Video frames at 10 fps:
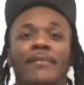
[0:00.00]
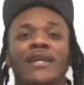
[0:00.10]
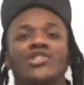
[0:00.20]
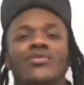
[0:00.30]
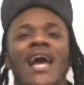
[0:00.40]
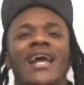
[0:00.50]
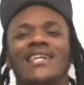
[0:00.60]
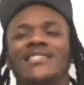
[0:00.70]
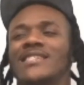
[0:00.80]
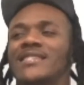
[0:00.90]
a bitch who act
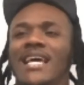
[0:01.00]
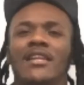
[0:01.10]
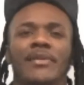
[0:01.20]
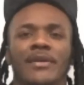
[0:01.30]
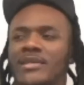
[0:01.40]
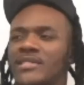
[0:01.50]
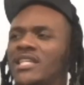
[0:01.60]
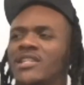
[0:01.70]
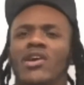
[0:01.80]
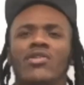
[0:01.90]
like she's celibate, but
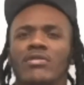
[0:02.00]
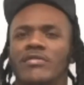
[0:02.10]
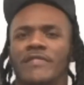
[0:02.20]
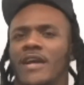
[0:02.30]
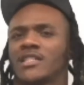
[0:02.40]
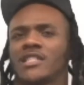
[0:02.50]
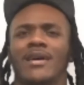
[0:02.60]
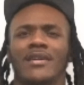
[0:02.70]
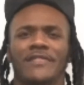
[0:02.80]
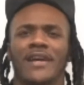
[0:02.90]
she know who the fuck she
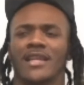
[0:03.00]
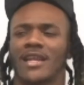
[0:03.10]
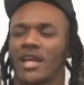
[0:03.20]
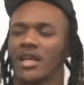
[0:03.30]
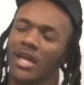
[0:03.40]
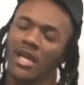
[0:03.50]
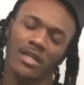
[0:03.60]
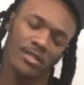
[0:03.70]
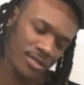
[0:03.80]
about to fuck tonight, like.